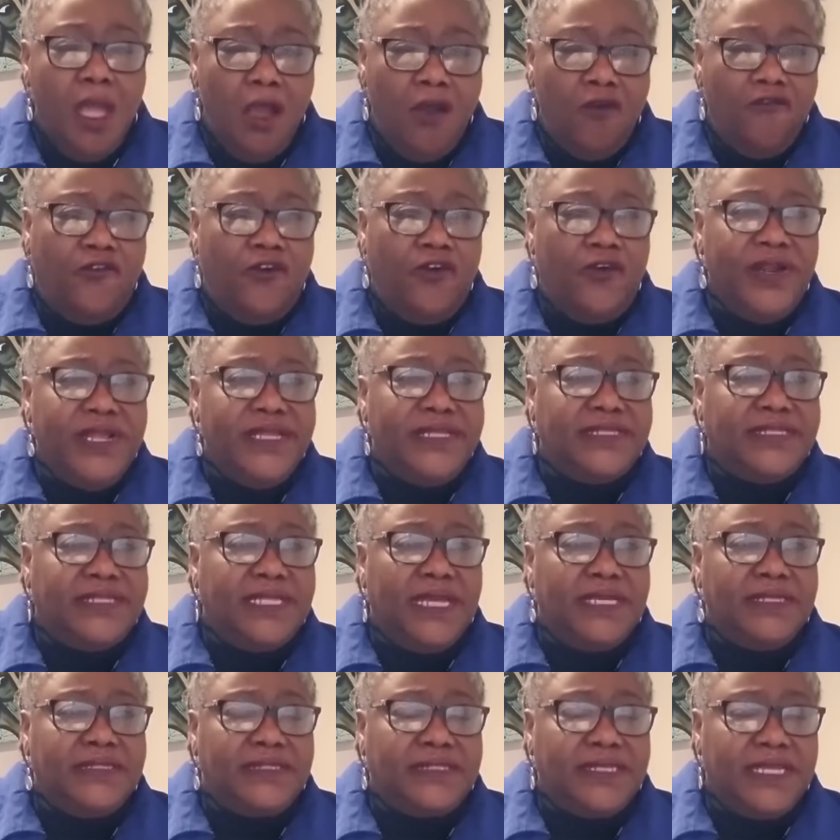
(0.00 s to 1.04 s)
For
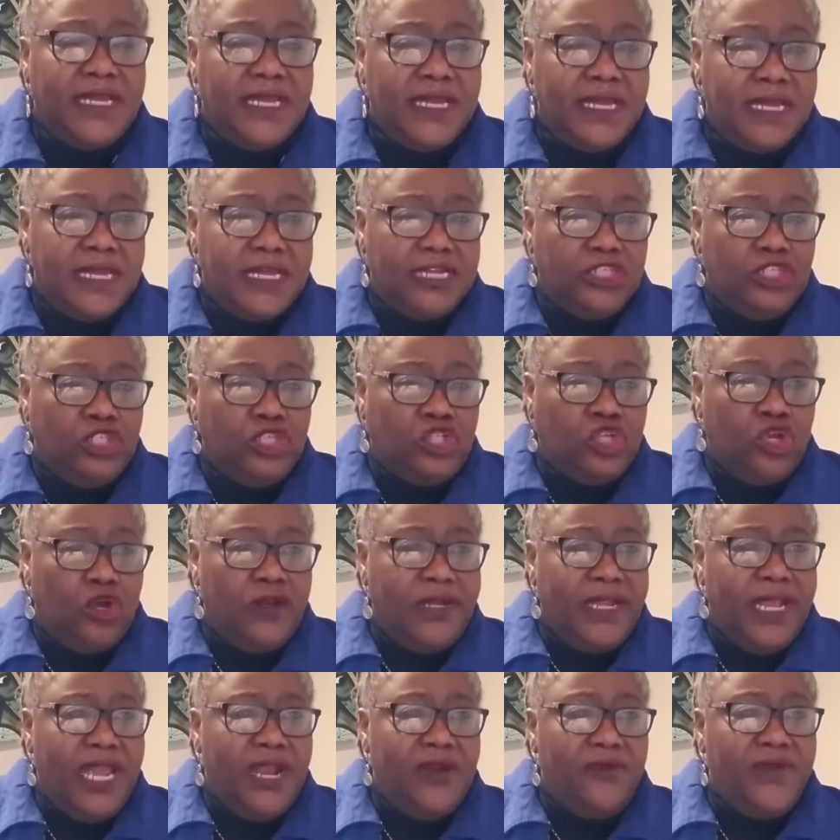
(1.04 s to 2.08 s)
instance, John
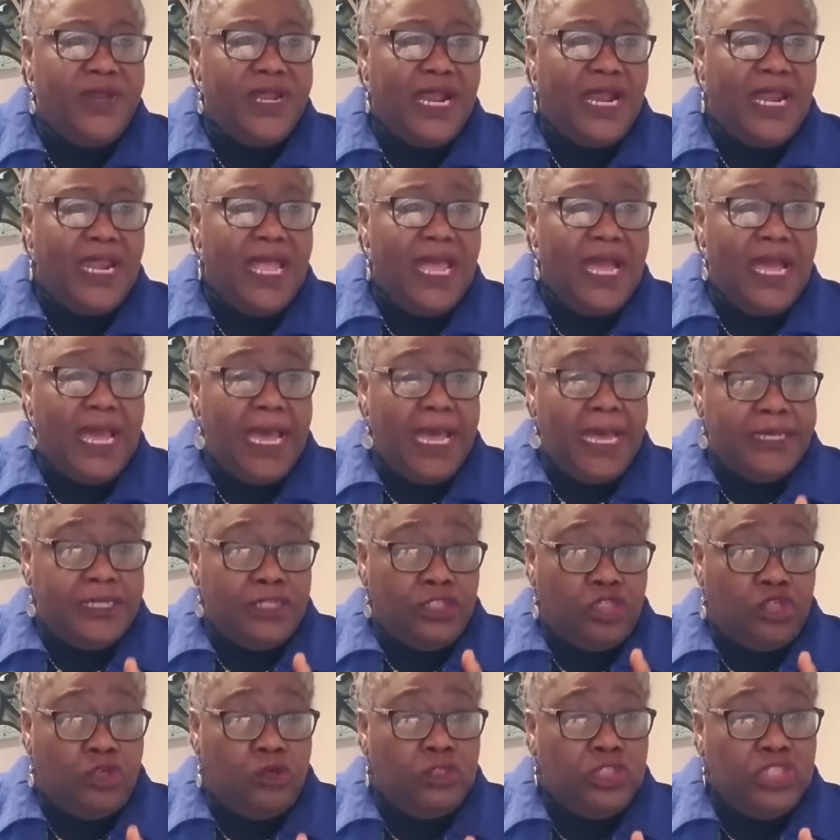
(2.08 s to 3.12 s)
Henry Clark and
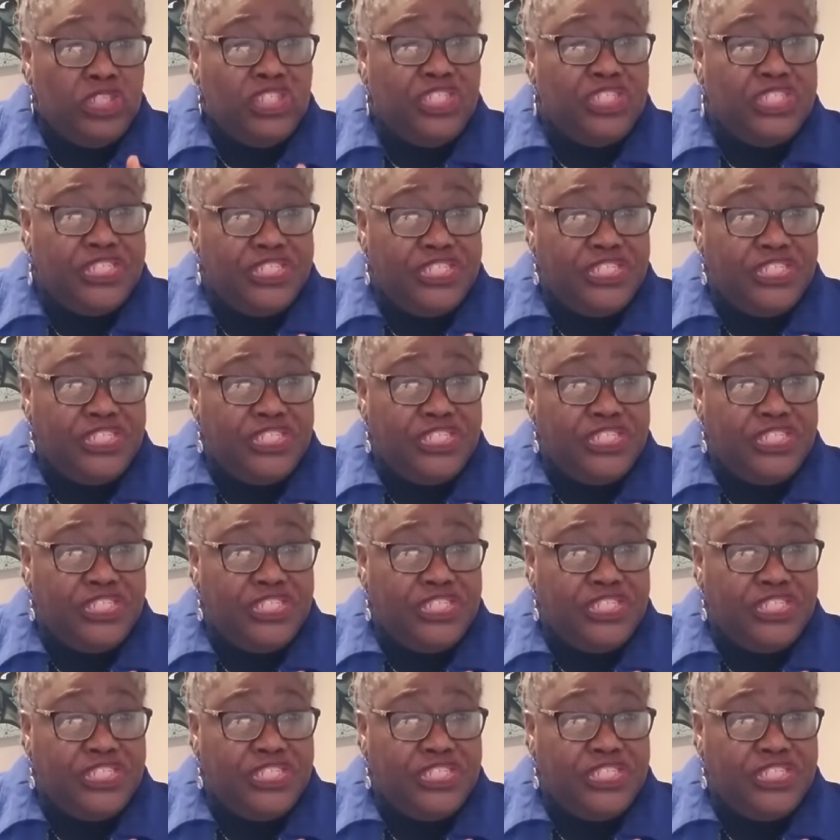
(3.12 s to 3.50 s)
John G.